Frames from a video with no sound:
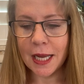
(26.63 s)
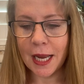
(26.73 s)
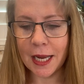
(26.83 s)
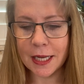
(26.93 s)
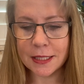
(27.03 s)

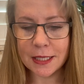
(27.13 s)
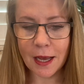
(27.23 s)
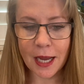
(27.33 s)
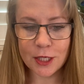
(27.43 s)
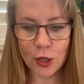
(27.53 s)
And
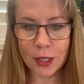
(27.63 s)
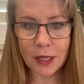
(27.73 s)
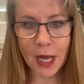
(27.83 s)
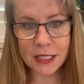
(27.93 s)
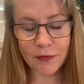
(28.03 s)
I took
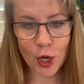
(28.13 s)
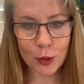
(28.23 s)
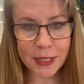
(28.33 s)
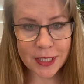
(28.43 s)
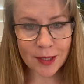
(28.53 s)
lots of
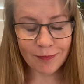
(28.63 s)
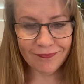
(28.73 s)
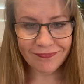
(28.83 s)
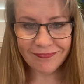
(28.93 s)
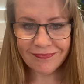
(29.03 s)
notes.
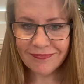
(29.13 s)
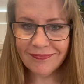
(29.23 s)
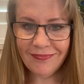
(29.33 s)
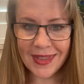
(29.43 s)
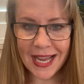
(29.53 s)

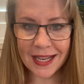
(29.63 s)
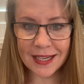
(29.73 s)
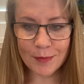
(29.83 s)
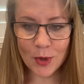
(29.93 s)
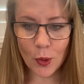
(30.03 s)

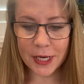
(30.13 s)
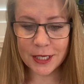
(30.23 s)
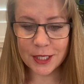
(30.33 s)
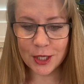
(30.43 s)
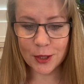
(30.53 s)
And I'm
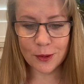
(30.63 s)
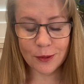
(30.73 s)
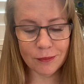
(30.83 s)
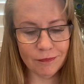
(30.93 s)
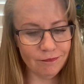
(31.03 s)
going
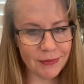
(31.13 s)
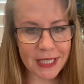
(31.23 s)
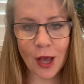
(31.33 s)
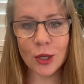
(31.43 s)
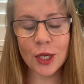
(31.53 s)
to
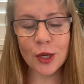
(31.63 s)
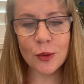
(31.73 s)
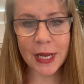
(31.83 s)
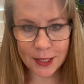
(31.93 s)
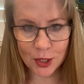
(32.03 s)
tell you
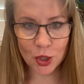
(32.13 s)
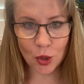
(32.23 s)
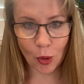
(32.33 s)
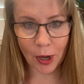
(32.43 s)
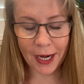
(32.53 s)
his
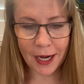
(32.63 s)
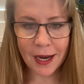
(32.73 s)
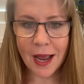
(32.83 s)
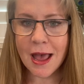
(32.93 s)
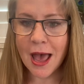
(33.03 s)
story
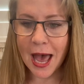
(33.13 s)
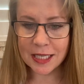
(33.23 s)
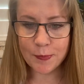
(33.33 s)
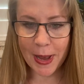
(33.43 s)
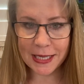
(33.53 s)

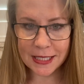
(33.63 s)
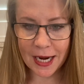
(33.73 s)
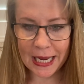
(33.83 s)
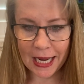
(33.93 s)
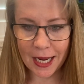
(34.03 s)
as best
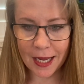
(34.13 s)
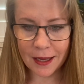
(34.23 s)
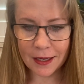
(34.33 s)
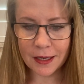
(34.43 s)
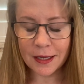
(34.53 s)
I
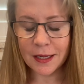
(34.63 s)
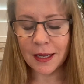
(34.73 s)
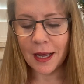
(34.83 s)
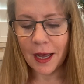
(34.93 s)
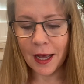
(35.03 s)
can.
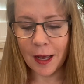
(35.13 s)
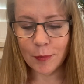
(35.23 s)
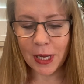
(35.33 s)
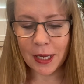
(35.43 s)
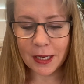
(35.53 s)

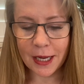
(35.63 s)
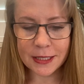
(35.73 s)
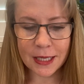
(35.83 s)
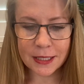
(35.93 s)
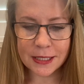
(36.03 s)
It
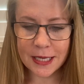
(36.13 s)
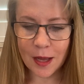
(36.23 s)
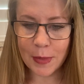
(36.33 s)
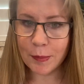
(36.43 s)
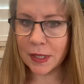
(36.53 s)
is going to
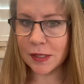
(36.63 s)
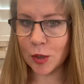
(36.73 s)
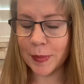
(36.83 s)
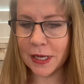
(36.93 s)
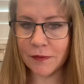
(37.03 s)
sound maybe a
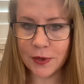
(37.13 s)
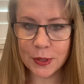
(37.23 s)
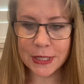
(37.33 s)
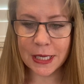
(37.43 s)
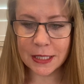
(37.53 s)
little bit
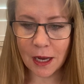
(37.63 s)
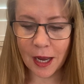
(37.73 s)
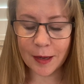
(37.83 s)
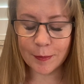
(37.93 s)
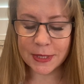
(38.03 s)
confusing at
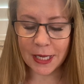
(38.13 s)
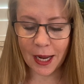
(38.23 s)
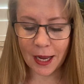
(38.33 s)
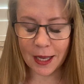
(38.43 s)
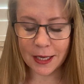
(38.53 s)
times,
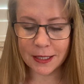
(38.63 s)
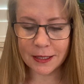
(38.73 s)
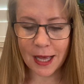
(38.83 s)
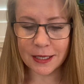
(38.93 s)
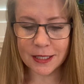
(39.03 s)
and
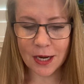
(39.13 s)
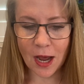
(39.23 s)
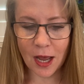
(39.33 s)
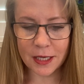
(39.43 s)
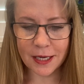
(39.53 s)
that is
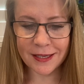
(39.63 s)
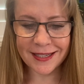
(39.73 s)
not